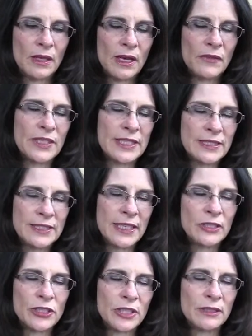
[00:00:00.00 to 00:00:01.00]
of this
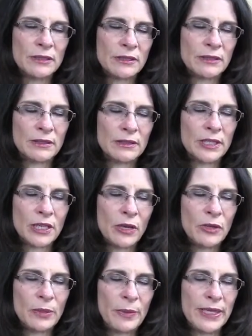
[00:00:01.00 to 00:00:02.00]
addiction to
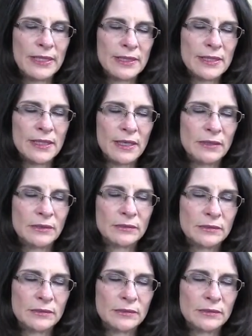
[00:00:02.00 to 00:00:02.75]
codependency.